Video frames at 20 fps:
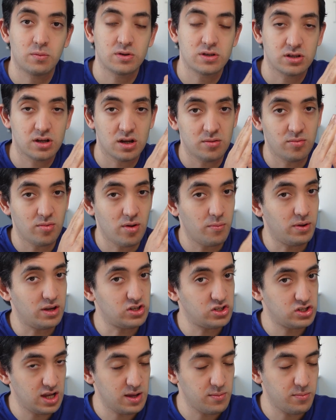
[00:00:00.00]
which is going to be a
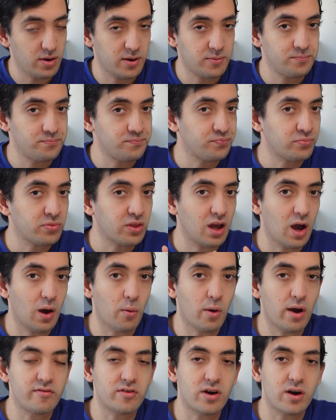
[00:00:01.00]
bit cheaper.
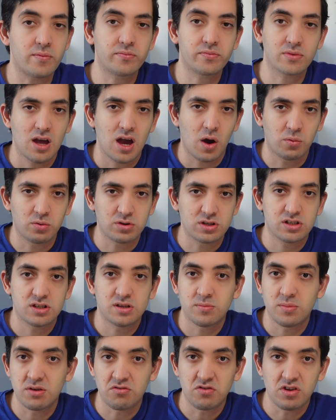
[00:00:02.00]
However, I want it
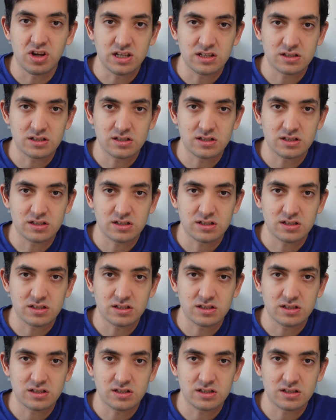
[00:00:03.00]
to be really